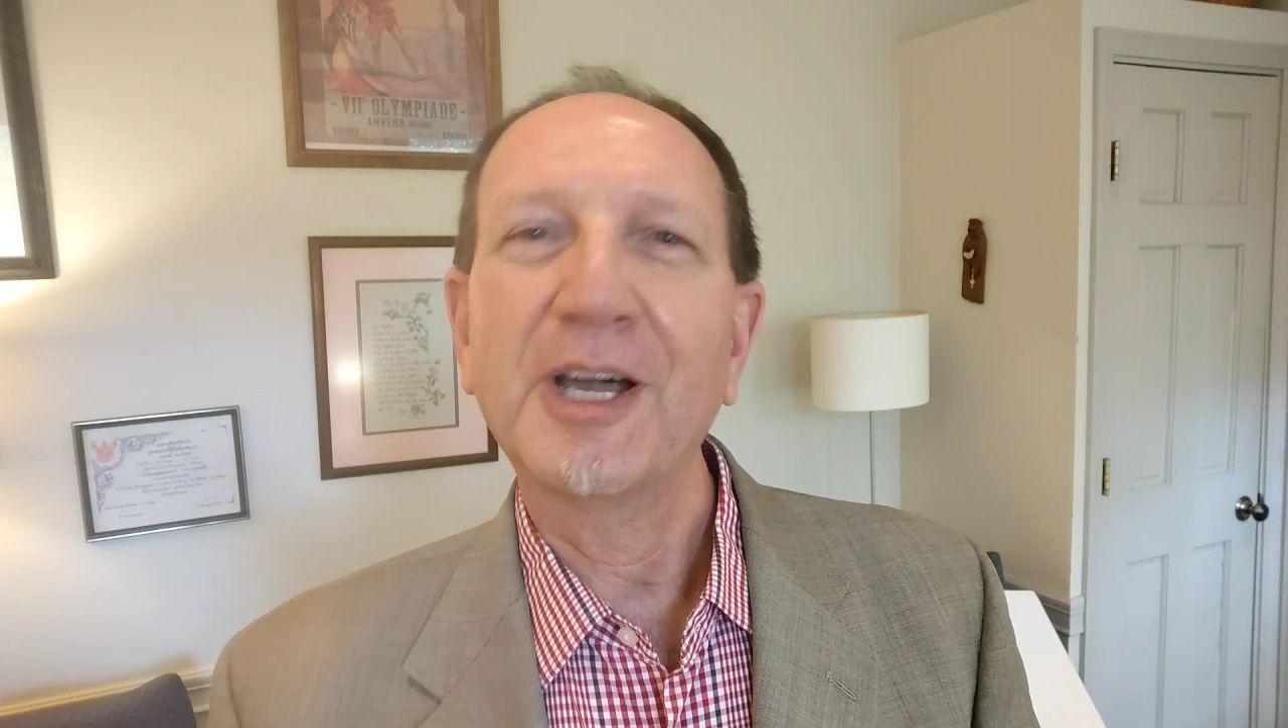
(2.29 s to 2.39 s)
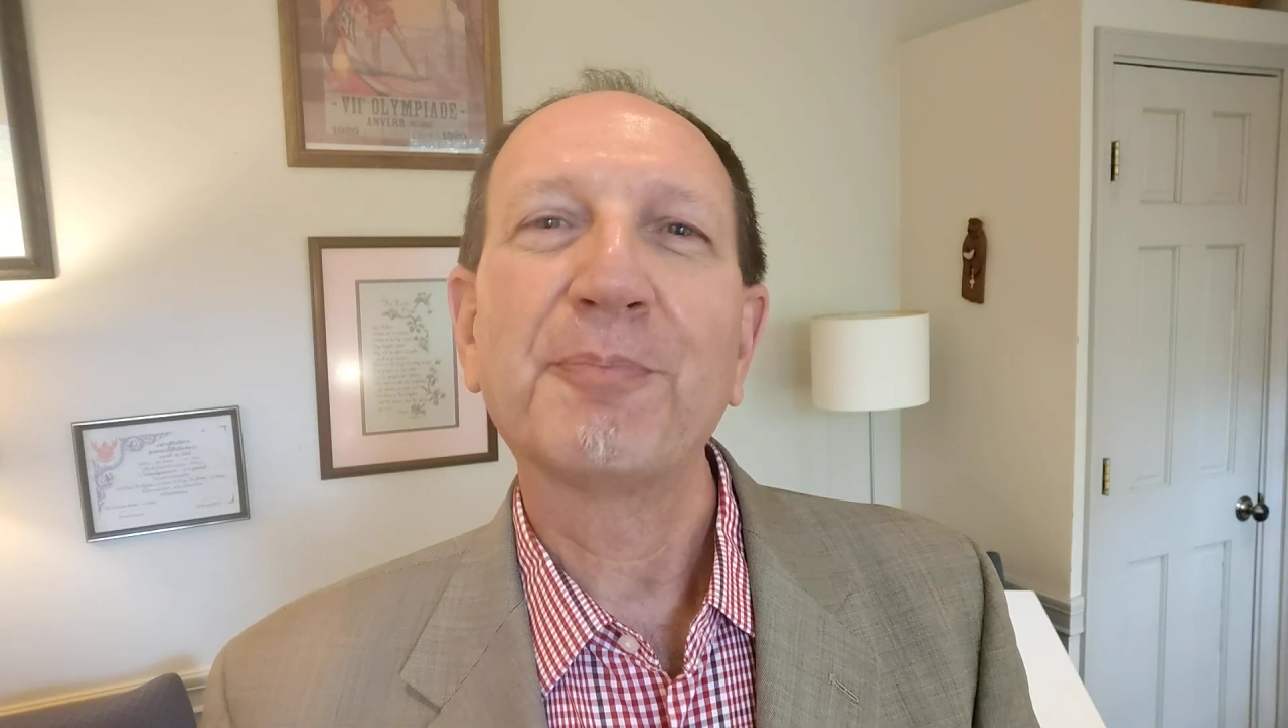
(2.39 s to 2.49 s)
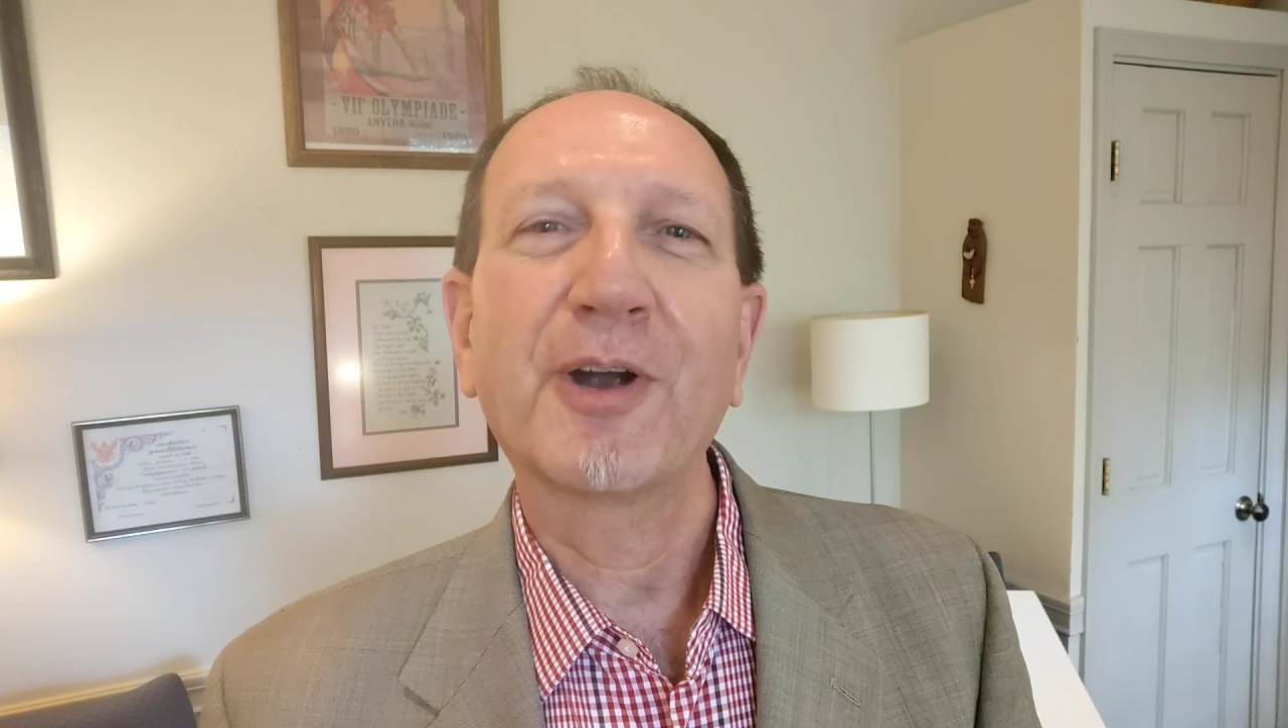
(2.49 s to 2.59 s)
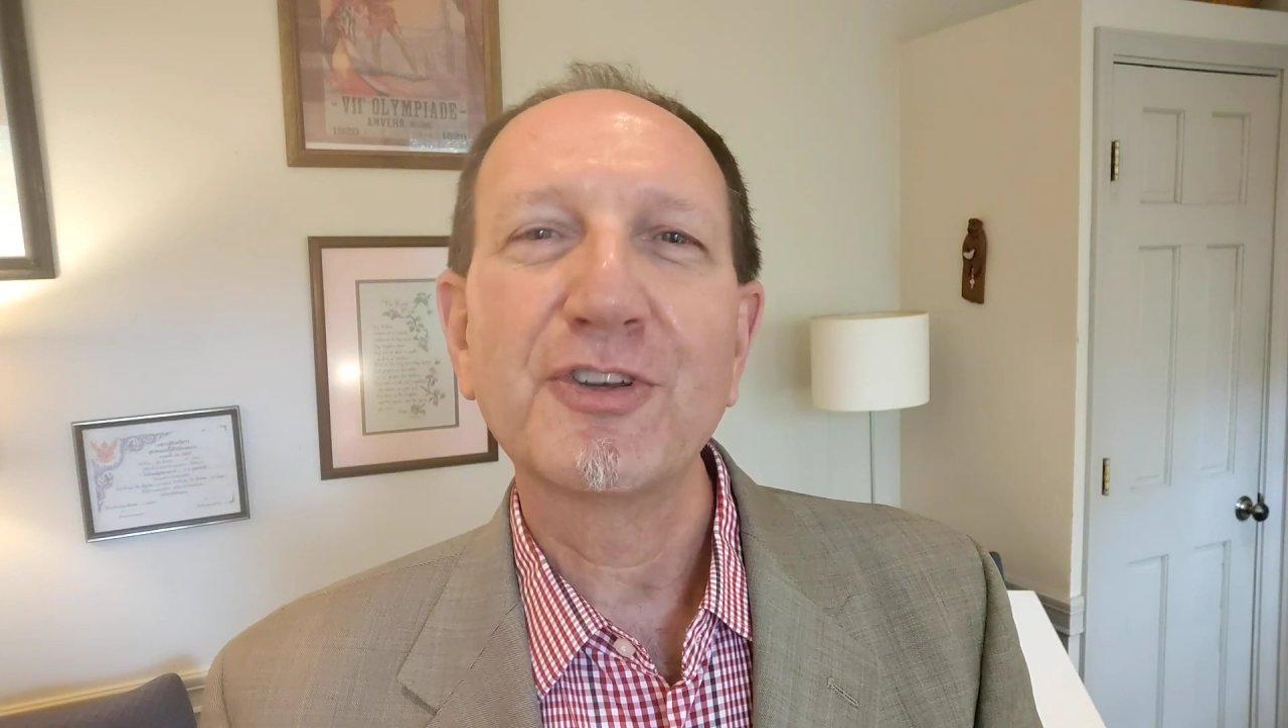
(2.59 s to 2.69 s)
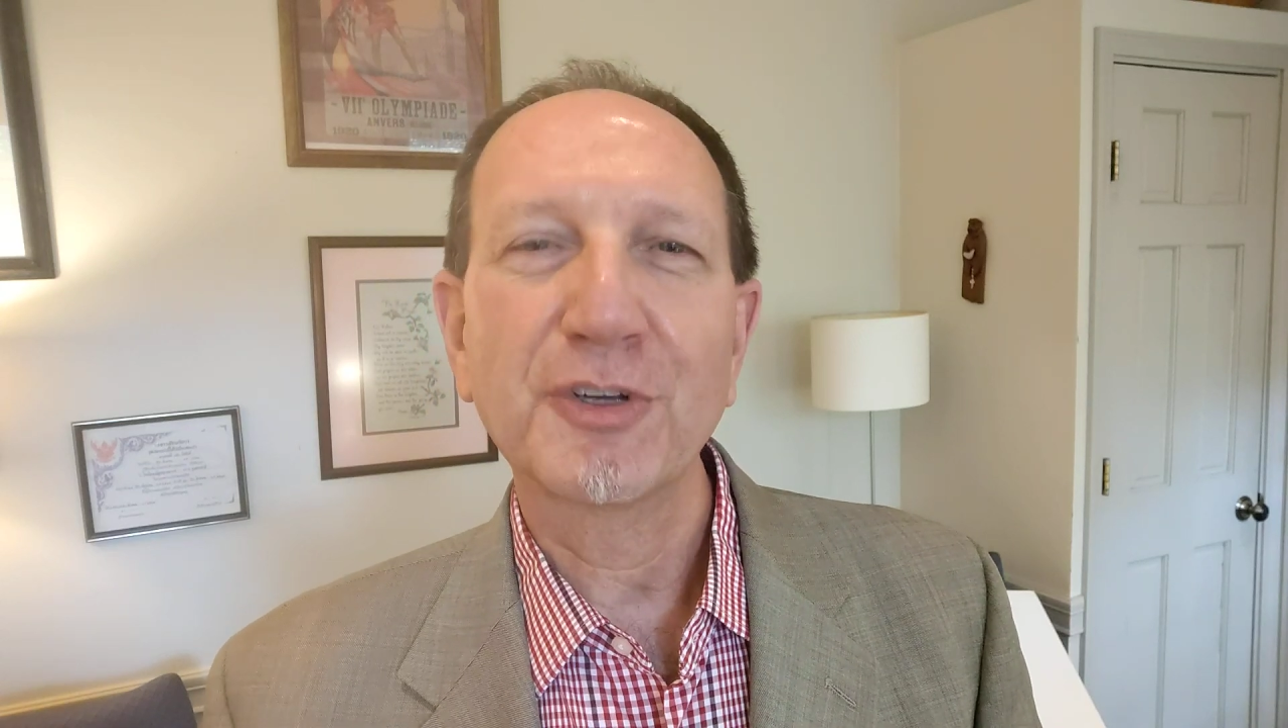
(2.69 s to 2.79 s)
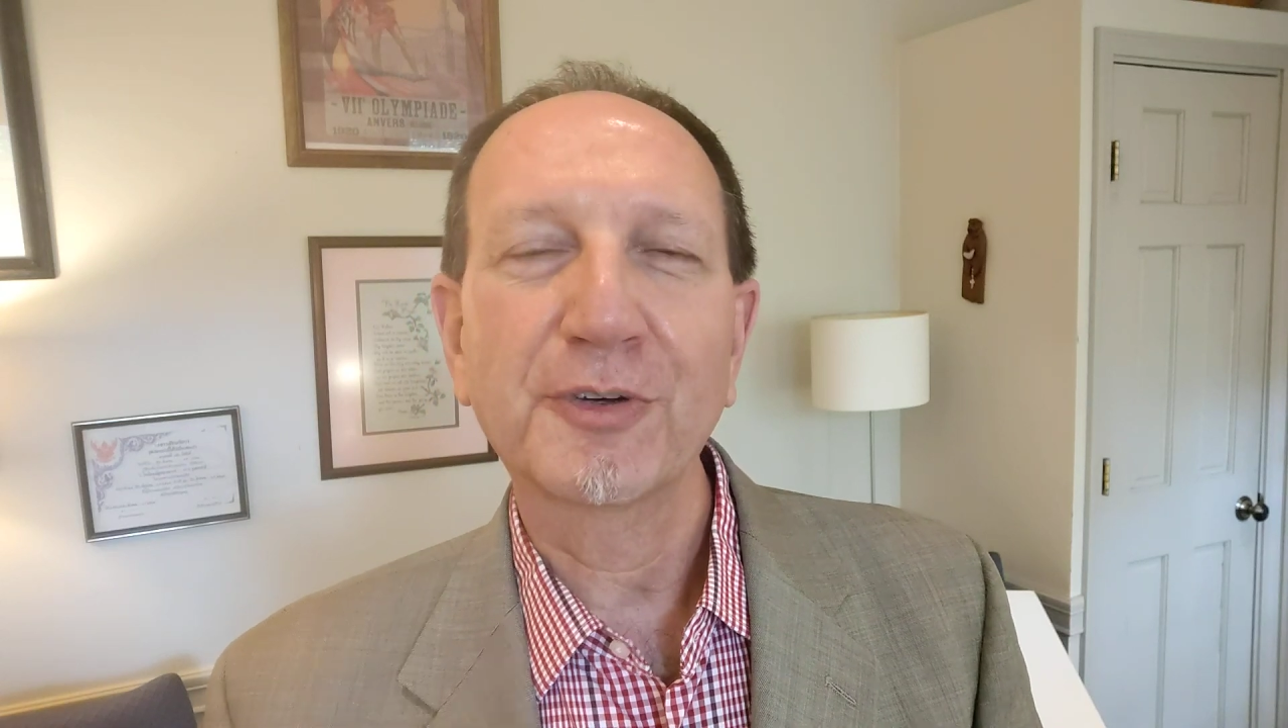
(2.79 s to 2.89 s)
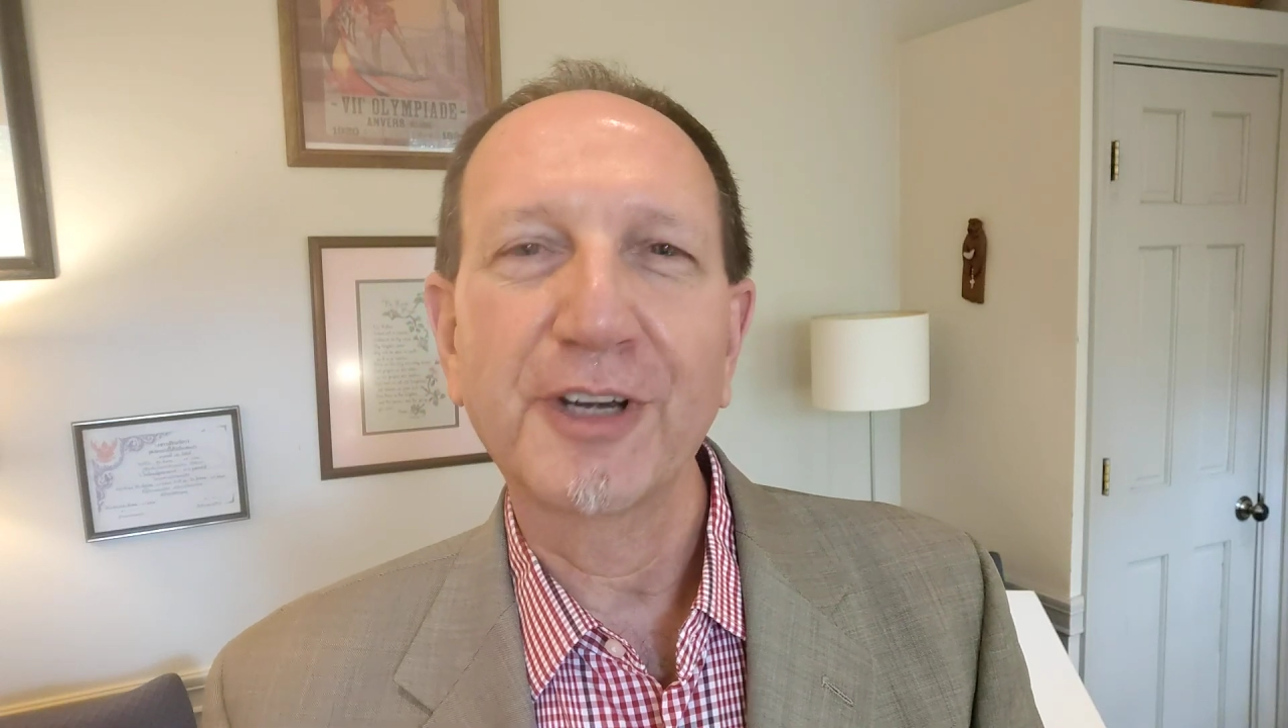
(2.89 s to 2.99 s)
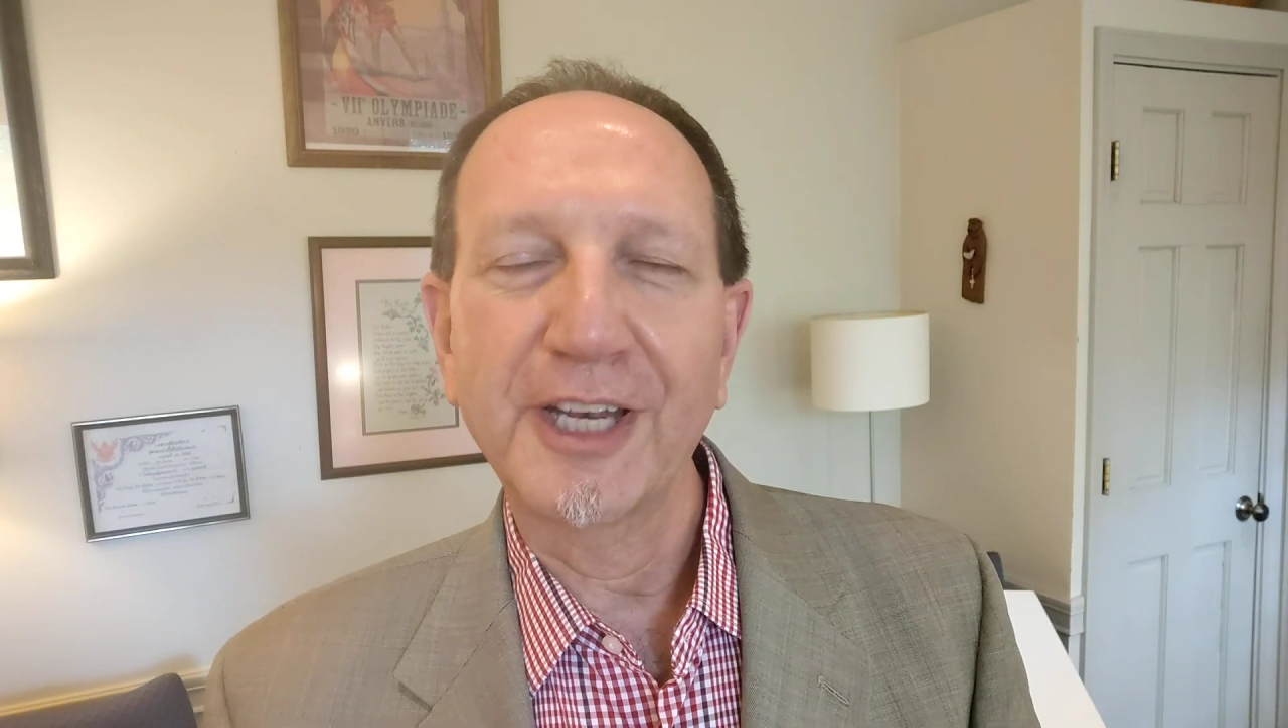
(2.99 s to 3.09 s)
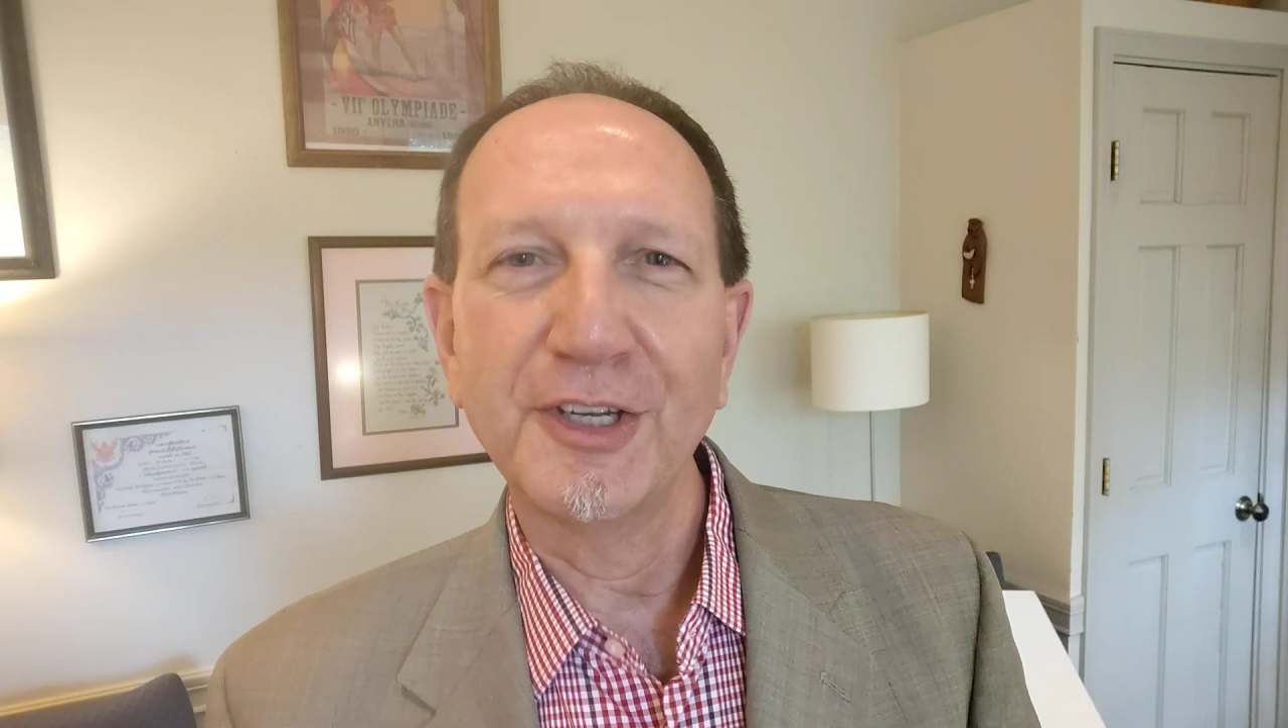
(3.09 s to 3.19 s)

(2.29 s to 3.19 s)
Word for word: help our children